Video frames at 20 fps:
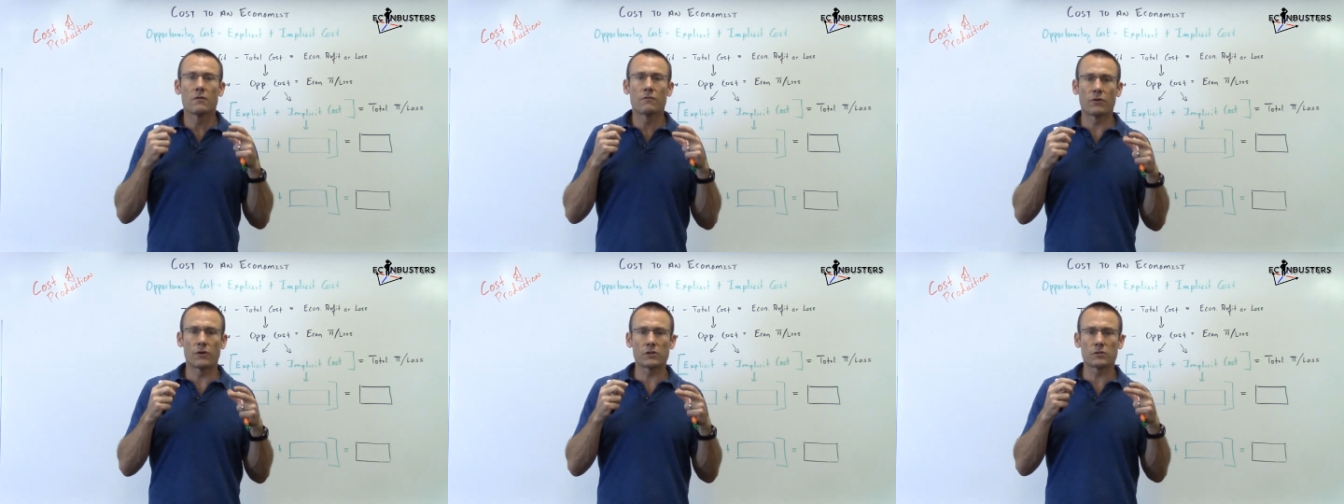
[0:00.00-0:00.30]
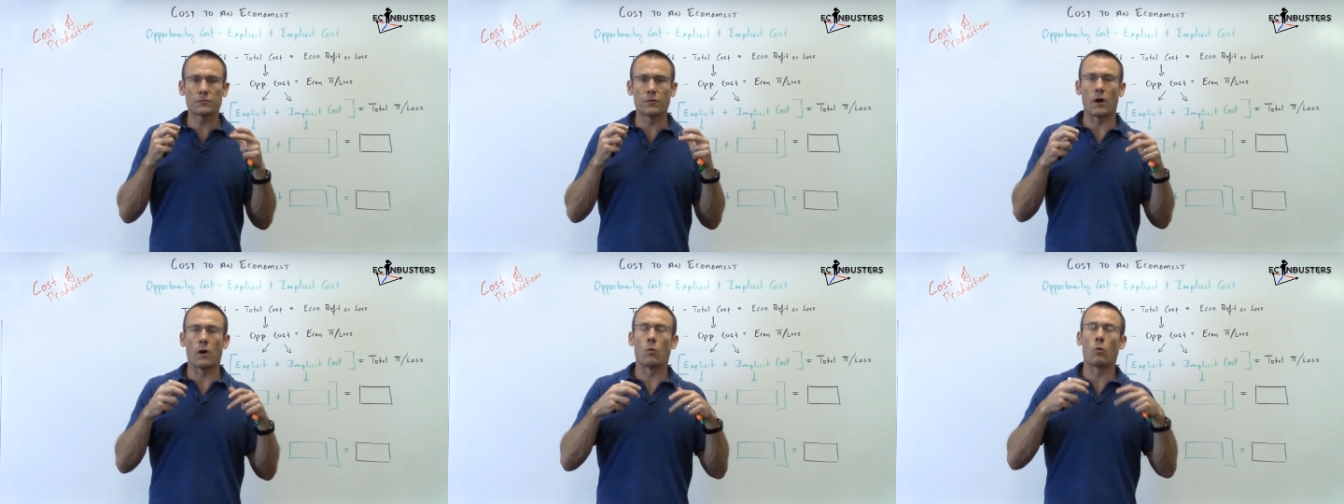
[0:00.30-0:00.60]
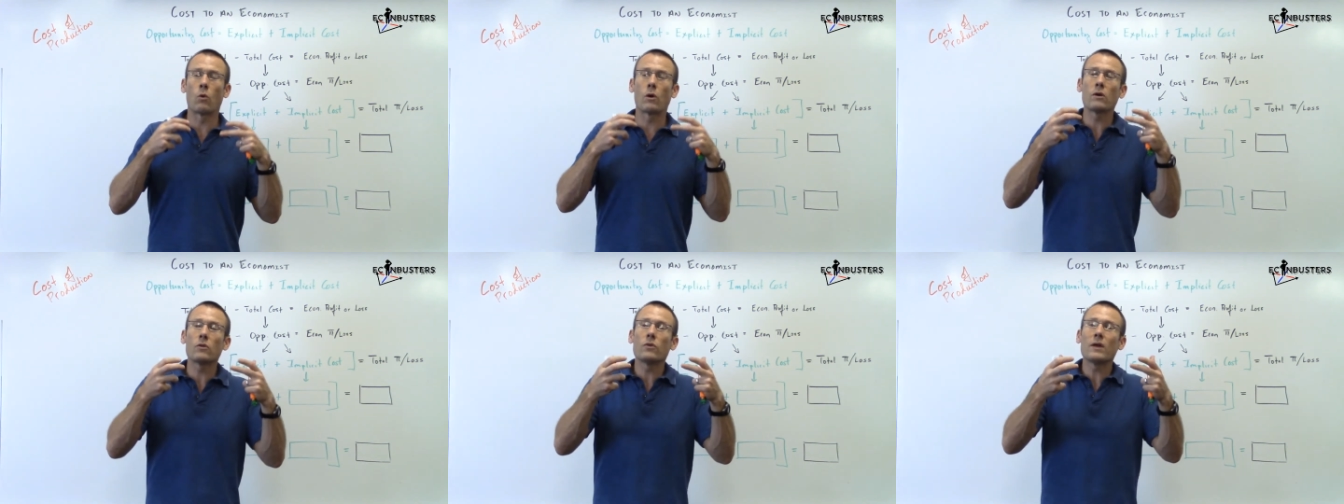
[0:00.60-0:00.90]
First of
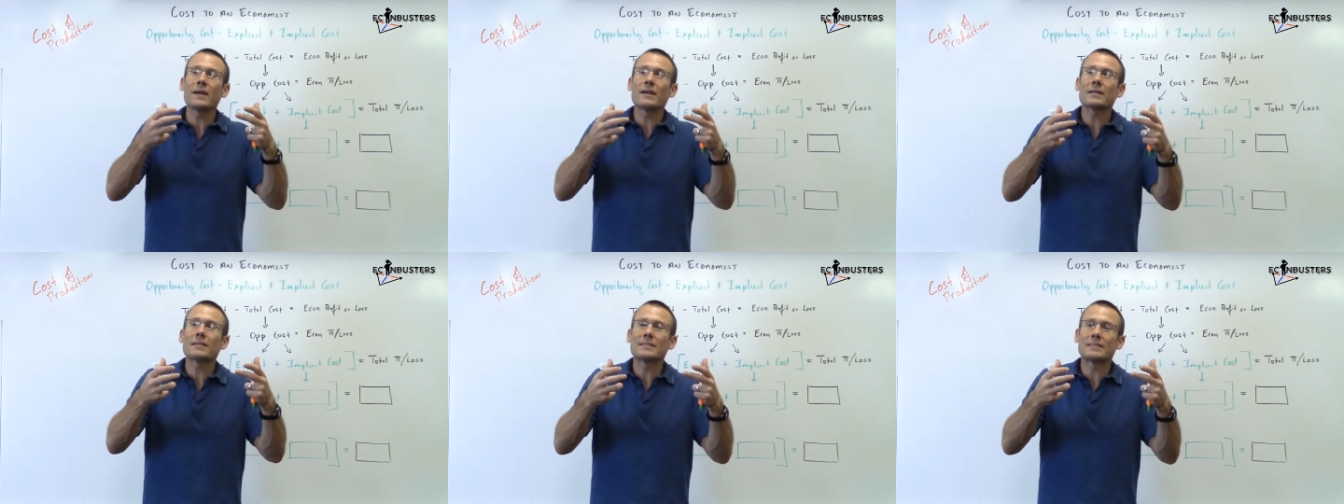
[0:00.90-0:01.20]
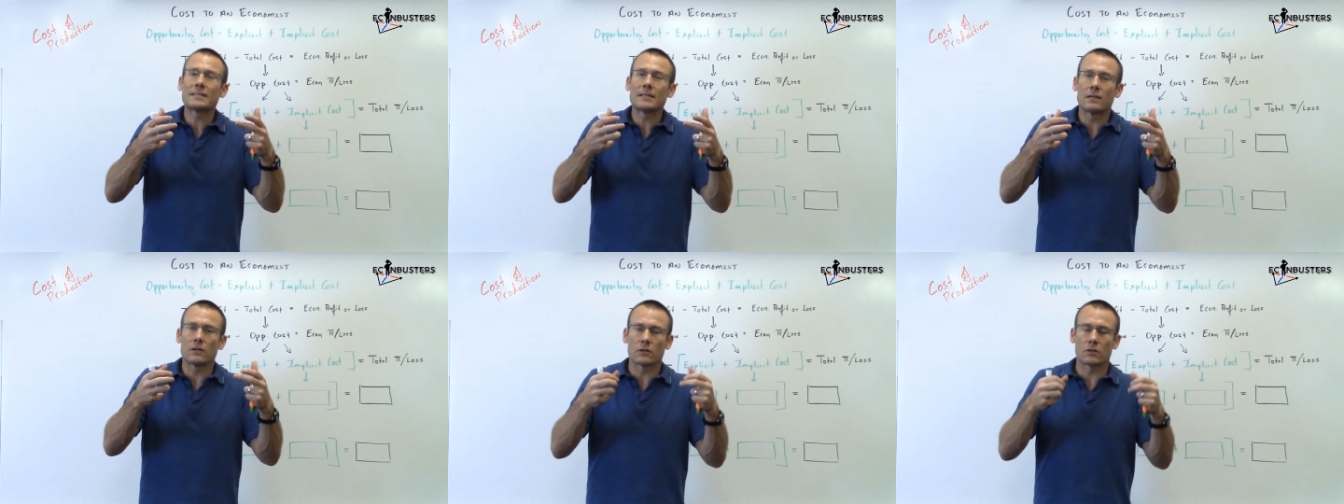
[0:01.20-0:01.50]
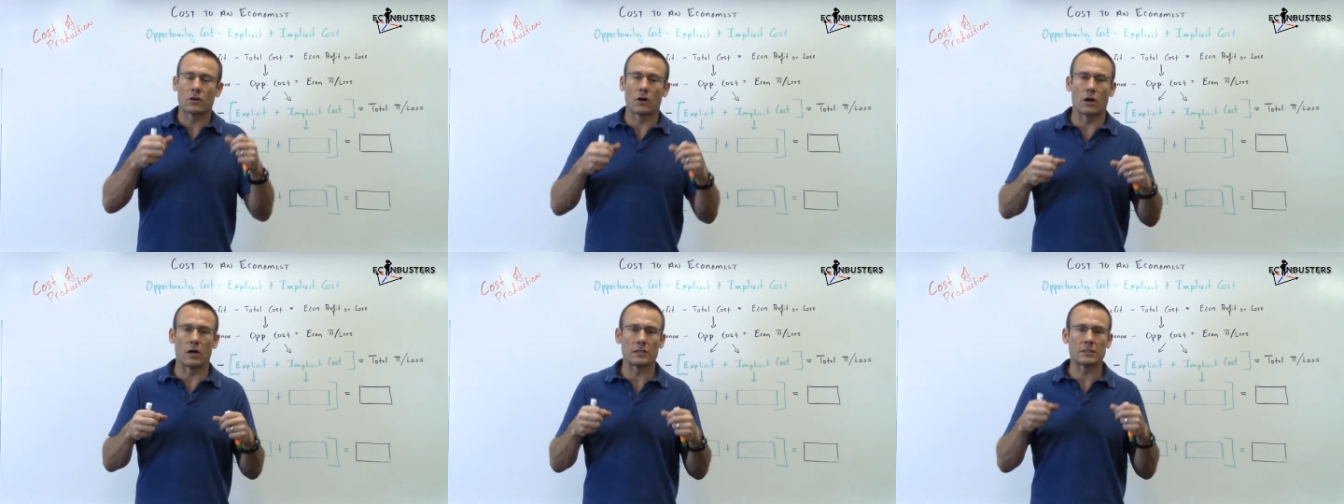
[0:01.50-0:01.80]
all, what do they consider
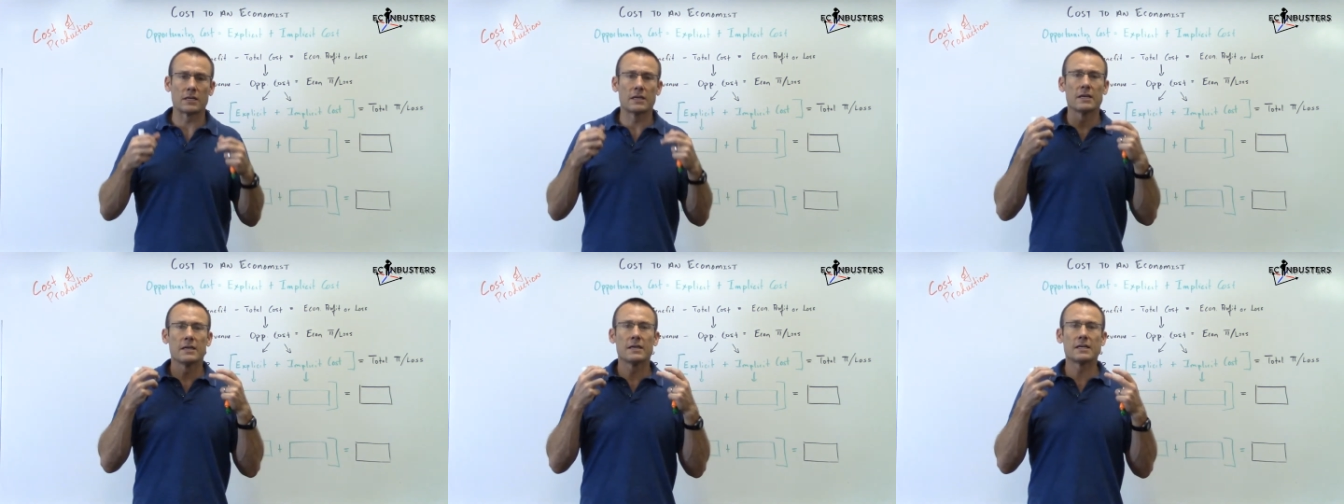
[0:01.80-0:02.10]
cost?